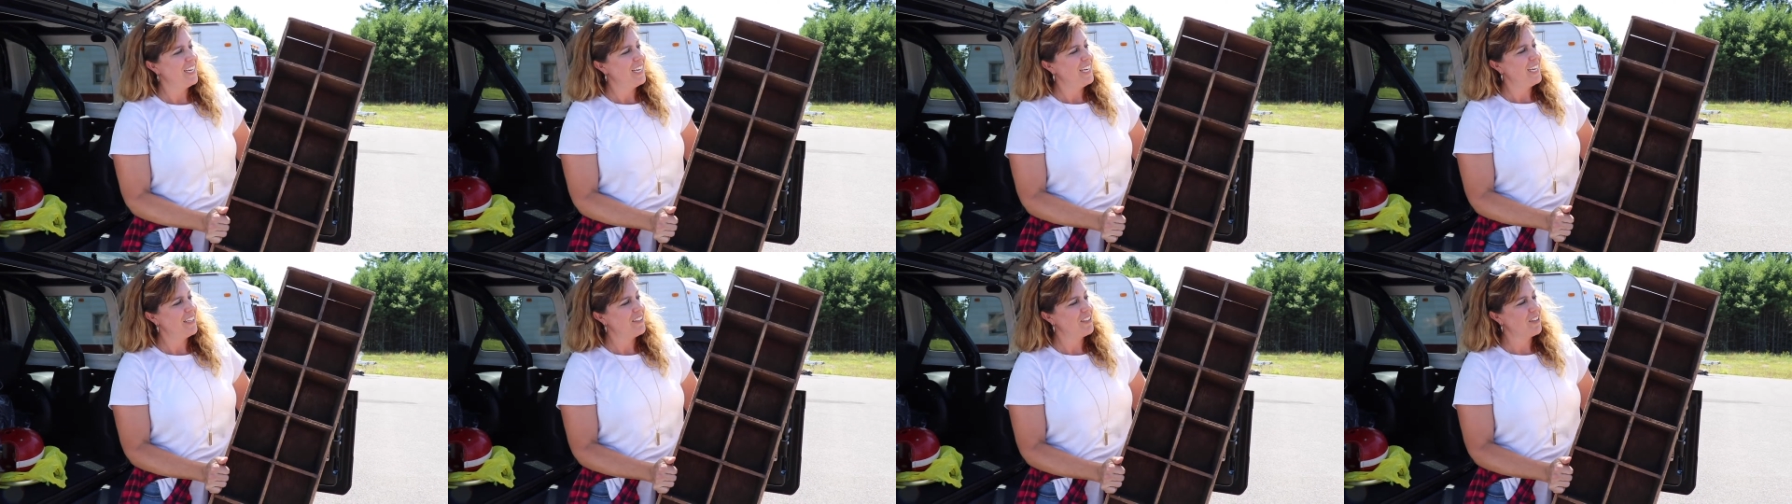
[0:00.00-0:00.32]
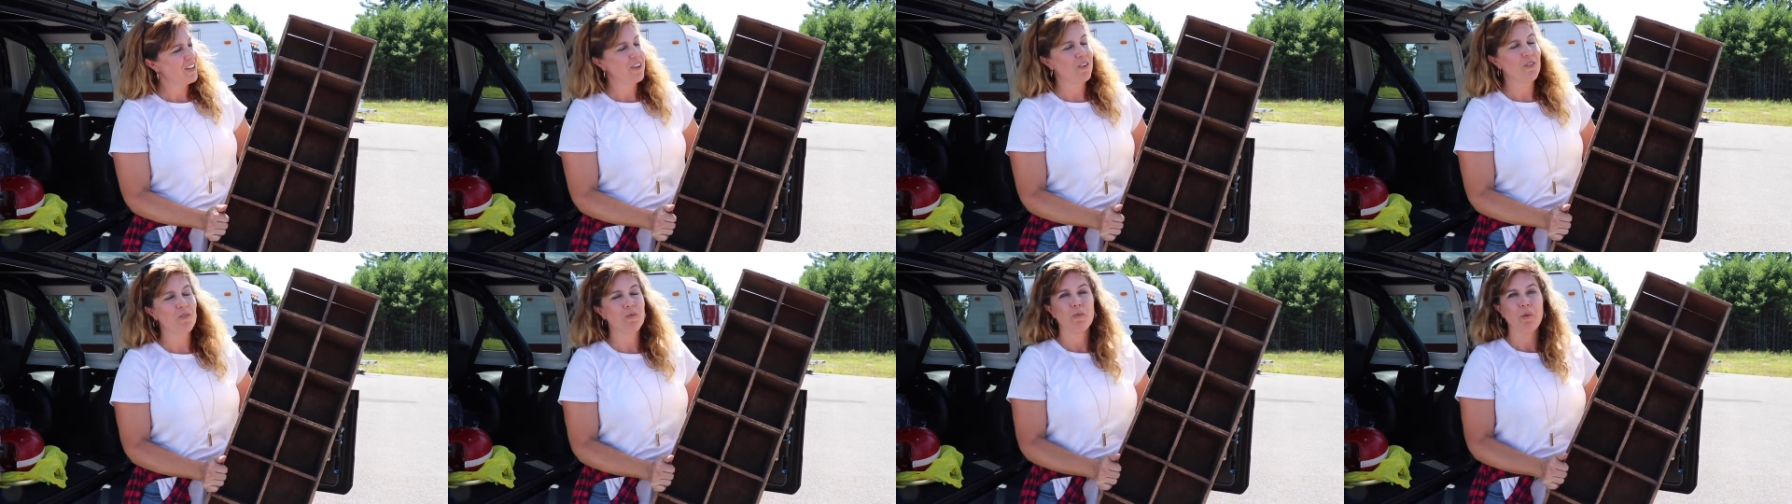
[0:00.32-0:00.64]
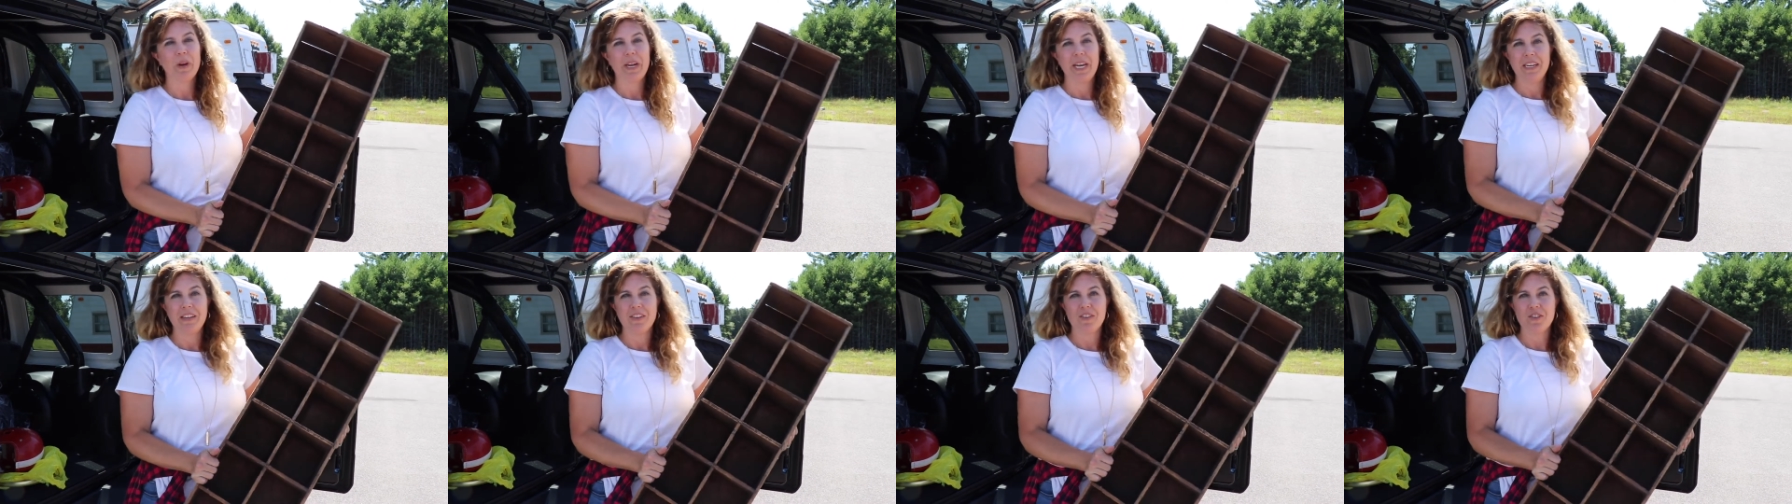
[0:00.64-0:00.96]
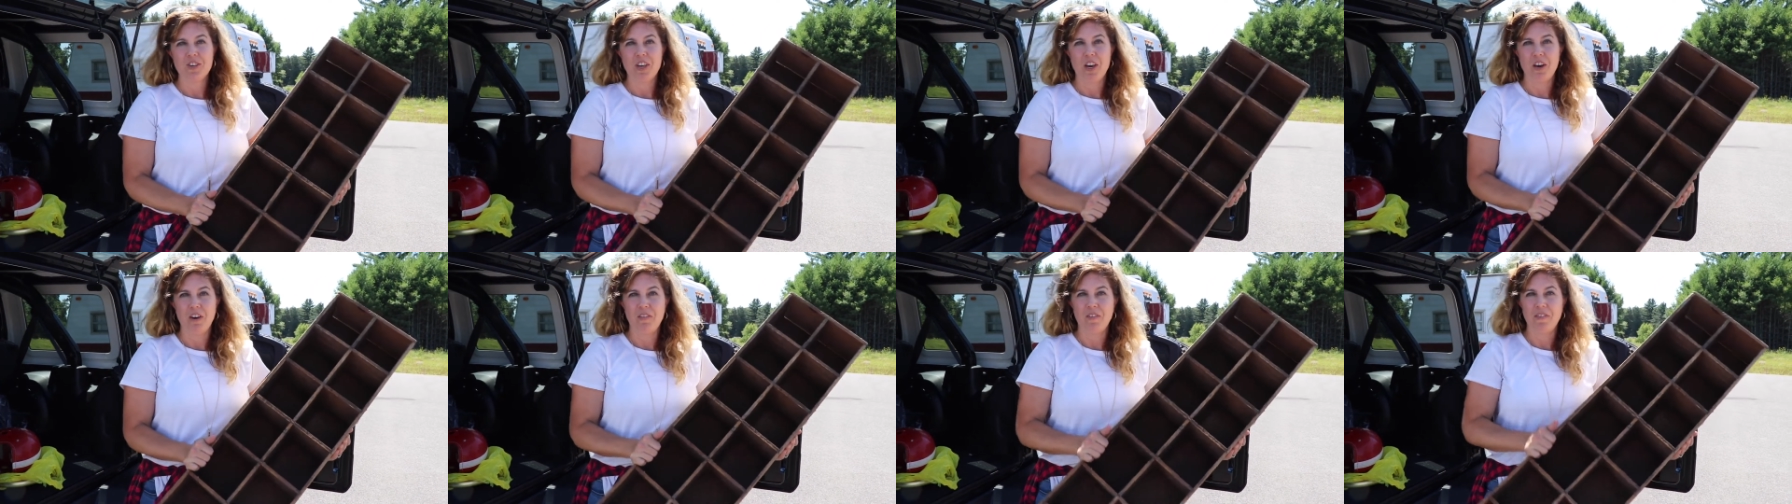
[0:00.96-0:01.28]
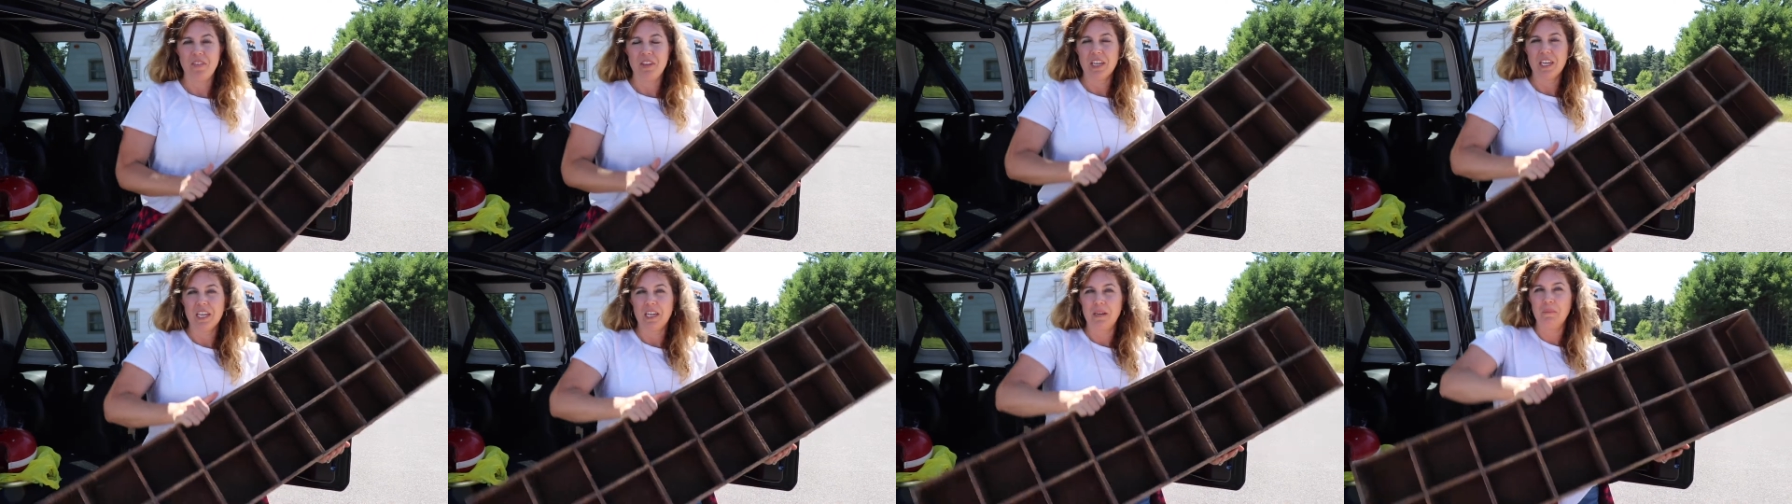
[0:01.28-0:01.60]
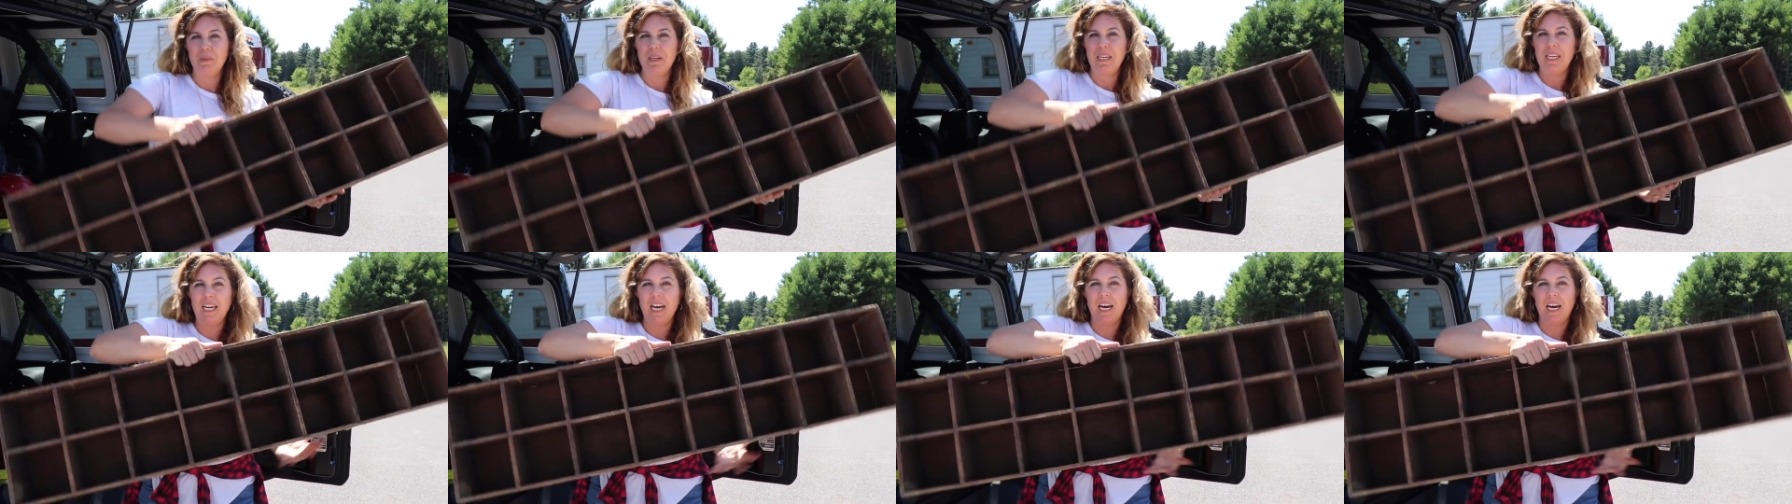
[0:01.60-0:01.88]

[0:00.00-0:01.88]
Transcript: It's a great shelf that can be